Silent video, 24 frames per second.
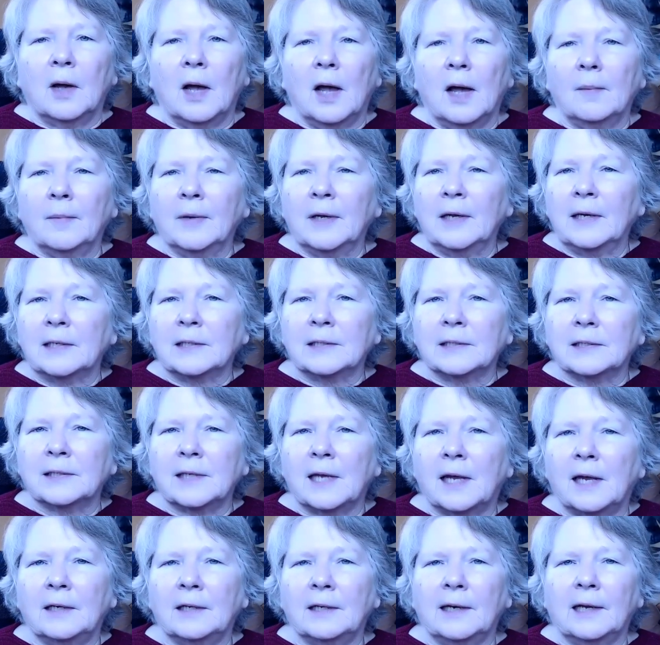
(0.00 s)
Now, Amma
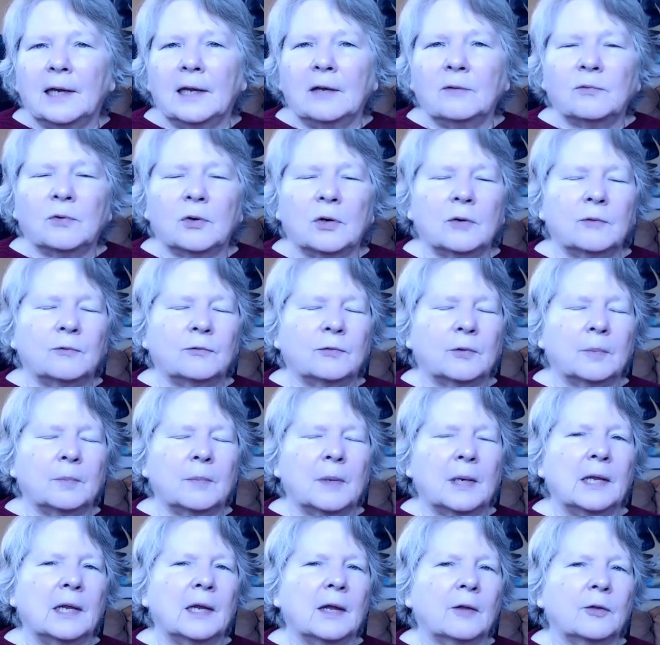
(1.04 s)
has said, and I've heard
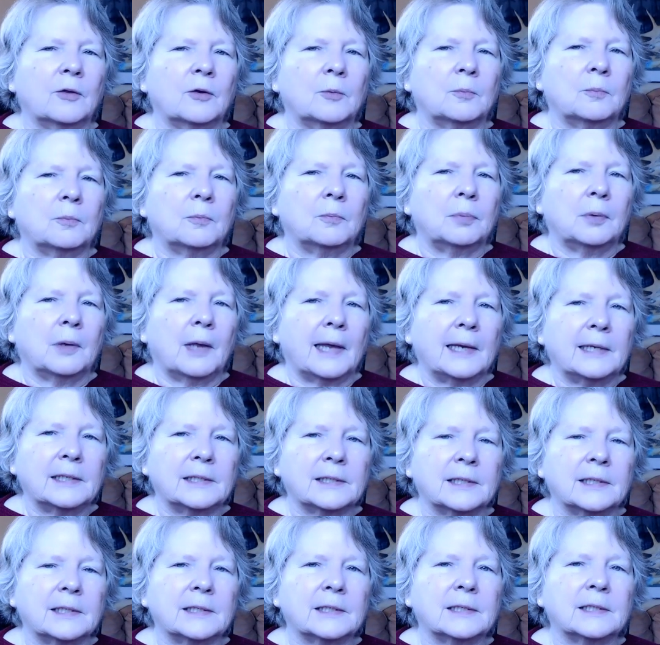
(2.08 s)
from many other
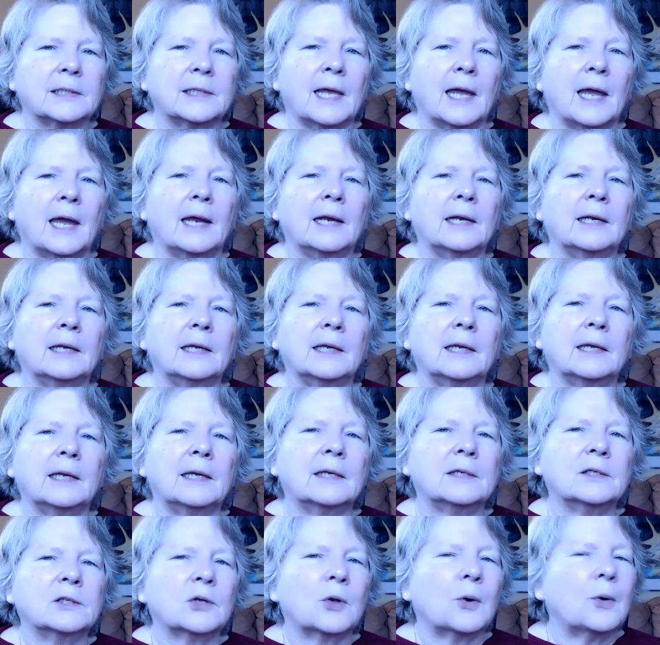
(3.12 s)
places, that
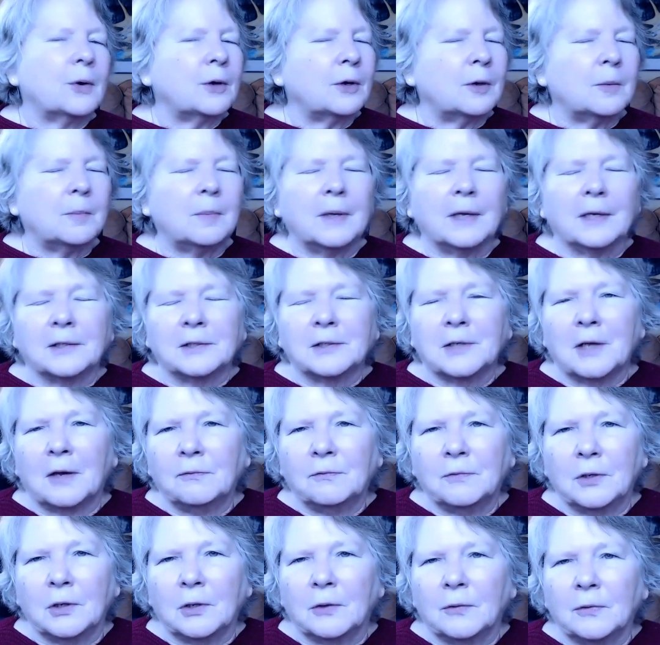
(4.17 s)
it's going to be a
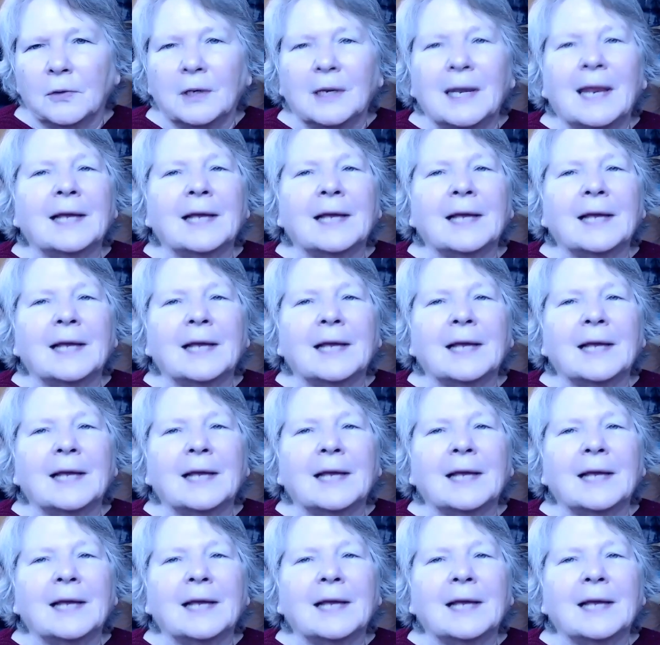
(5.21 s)
tough year.